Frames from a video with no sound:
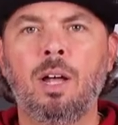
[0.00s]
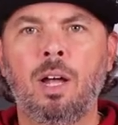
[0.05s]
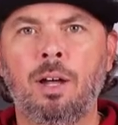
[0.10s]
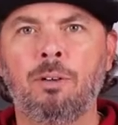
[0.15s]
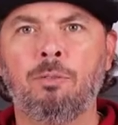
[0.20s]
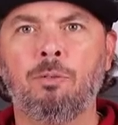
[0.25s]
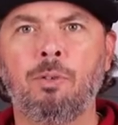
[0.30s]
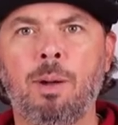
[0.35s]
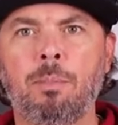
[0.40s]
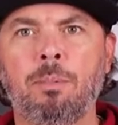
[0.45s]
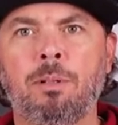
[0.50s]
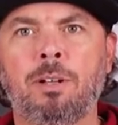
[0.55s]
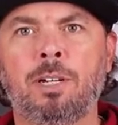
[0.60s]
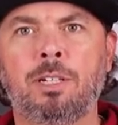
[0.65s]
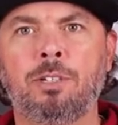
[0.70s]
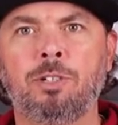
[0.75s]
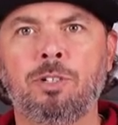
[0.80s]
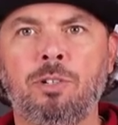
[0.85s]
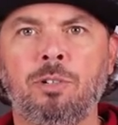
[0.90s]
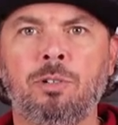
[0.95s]
of
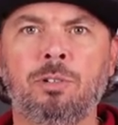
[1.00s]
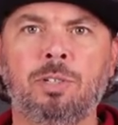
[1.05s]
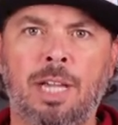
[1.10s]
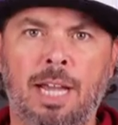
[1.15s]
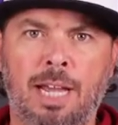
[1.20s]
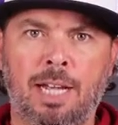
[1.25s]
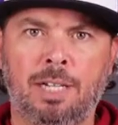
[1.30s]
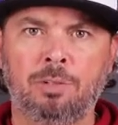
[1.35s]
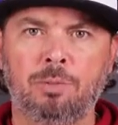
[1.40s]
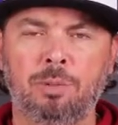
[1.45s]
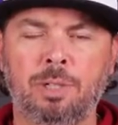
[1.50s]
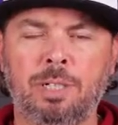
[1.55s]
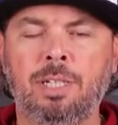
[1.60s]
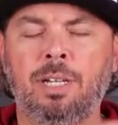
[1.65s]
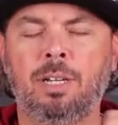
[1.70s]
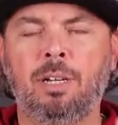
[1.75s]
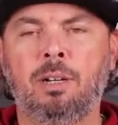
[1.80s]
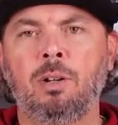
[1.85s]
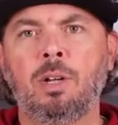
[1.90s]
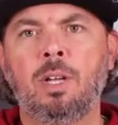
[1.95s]
replica shoes as
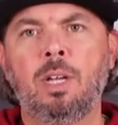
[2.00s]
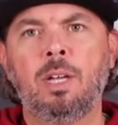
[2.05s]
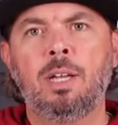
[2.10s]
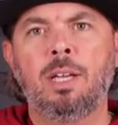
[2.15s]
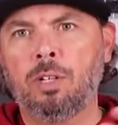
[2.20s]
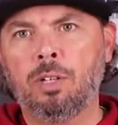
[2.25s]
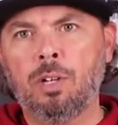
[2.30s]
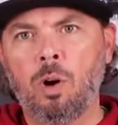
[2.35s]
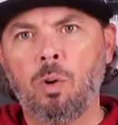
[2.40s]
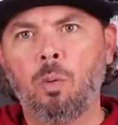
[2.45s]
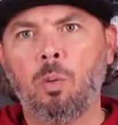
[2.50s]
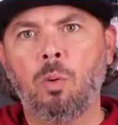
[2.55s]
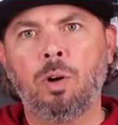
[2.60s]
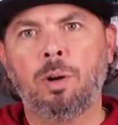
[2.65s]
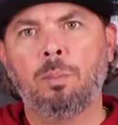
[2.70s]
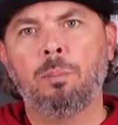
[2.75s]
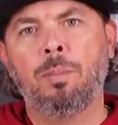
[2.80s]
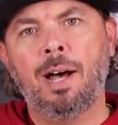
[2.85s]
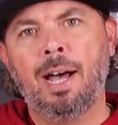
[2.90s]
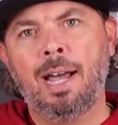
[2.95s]
retail. You don't
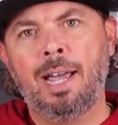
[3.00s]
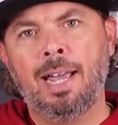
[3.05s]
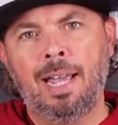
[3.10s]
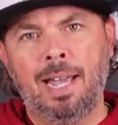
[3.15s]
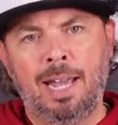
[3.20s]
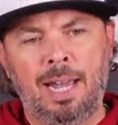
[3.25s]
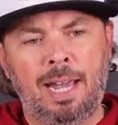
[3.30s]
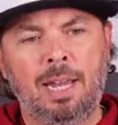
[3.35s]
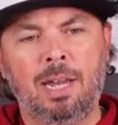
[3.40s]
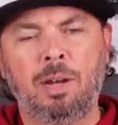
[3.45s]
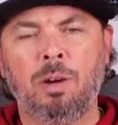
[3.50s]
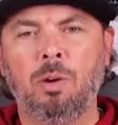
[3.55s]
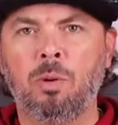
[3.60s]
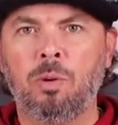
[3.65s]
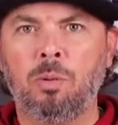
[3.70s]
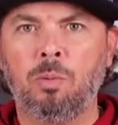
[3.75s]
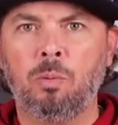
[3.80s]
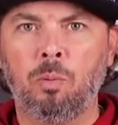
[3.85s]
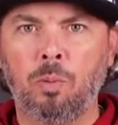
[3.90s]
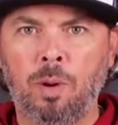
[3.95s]
want to buy a
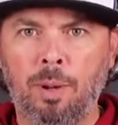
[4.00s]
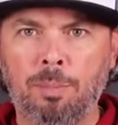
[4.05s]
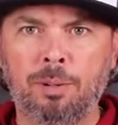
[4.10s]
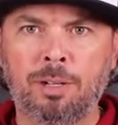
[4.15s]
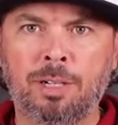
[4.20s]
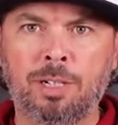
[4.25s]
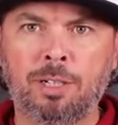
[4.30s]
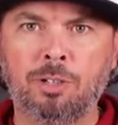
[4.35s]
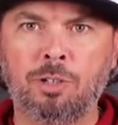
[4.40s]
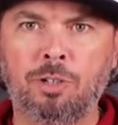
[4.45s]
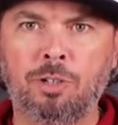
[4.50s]
replica